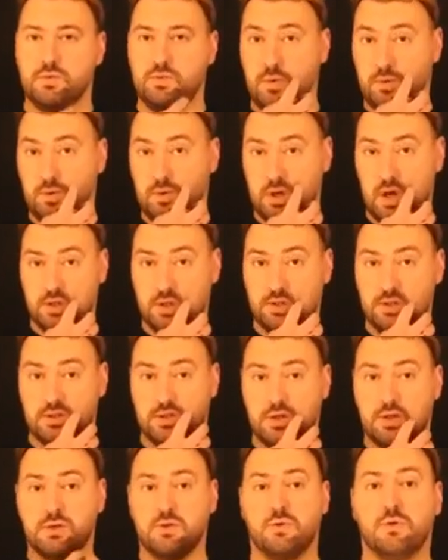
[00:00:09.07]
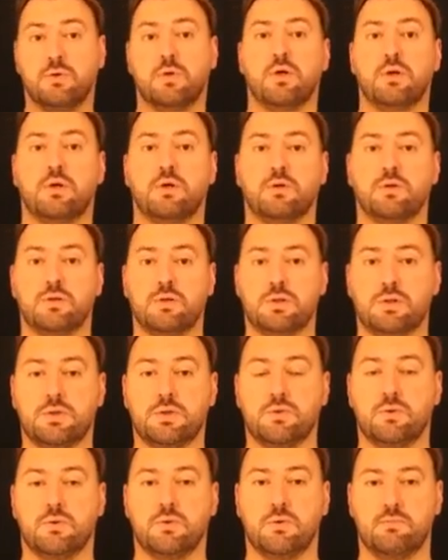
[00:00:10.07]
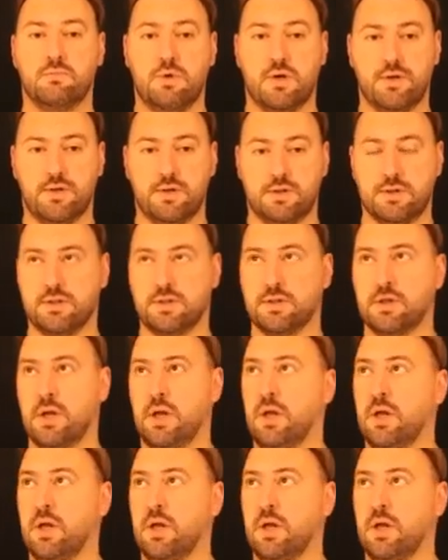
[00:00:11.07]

We will concentrate only on two methods.